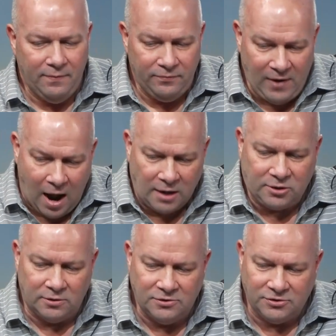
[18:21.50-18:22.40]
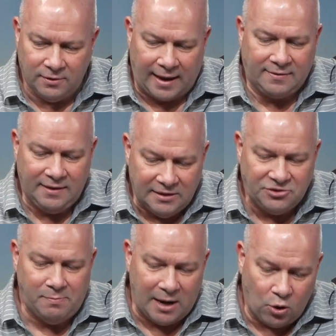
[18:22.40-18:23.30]
doctors like this,
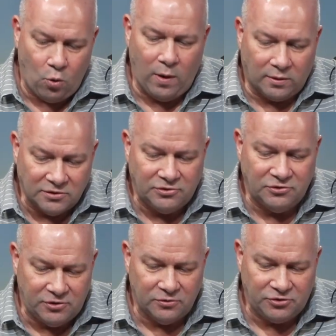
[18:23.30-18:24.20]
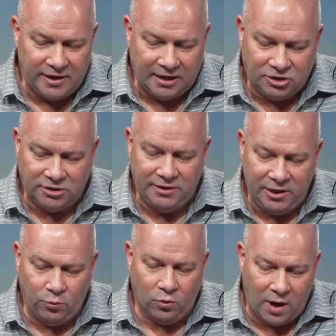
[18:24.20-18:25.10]
Medical Wellness Association, it
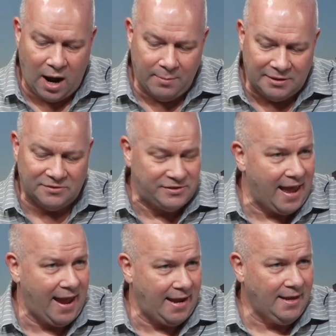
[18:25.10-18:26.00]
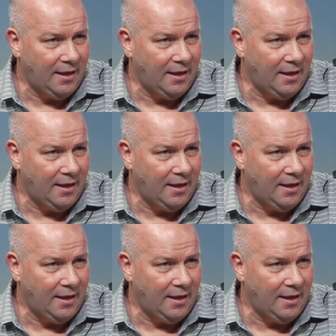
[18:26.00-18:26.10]
will come and say,